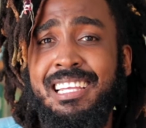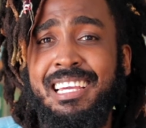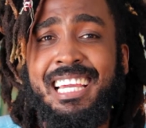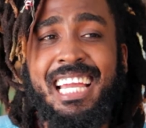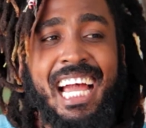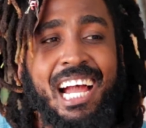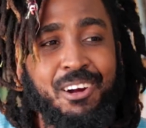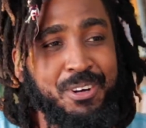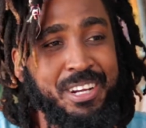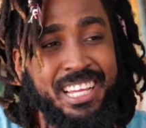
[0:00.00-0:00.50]

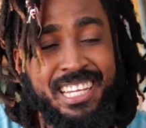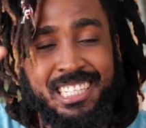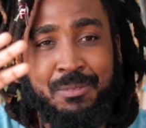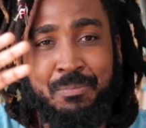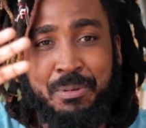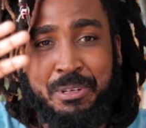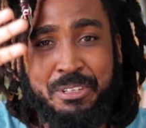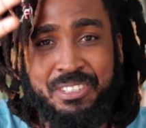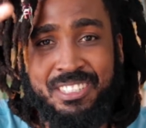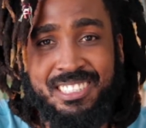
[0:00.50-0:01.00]
I would
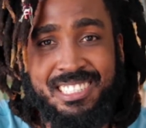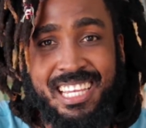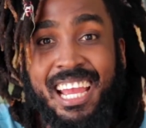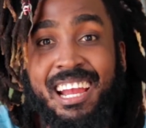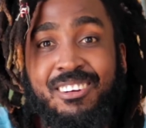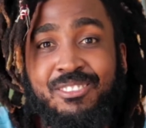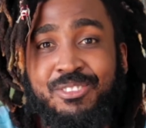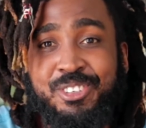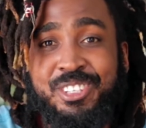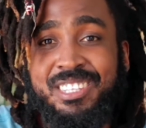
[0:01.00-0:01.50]
experience
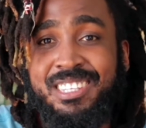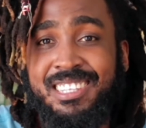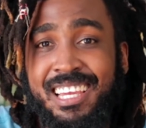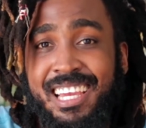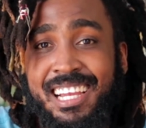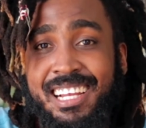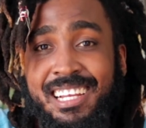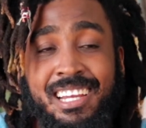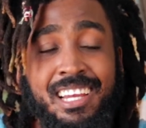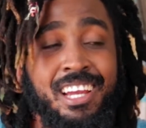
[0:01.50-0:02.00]

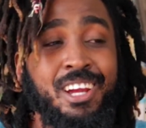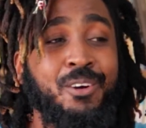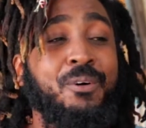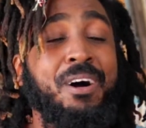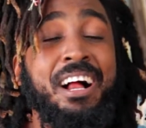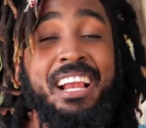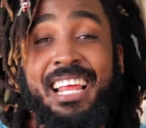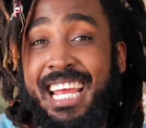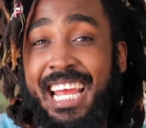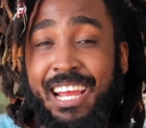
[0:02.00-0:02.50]
everything
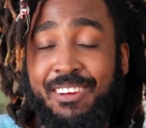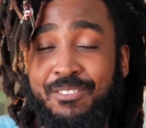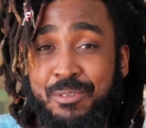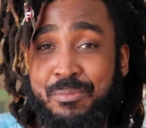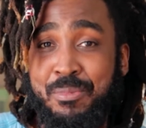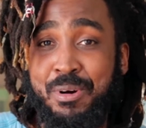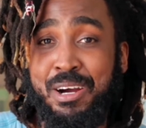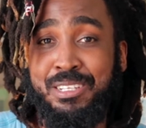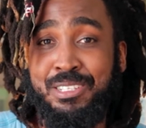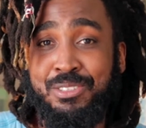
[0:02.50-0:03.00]
while
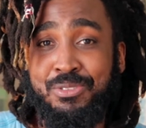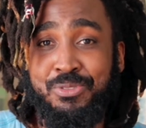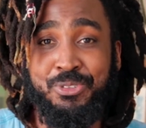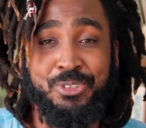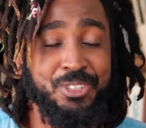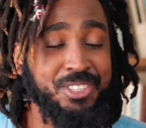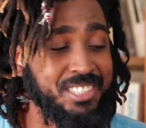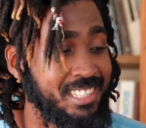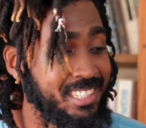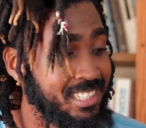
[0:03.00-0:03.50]
everybody's
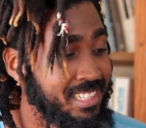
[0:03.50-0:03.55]
frozen.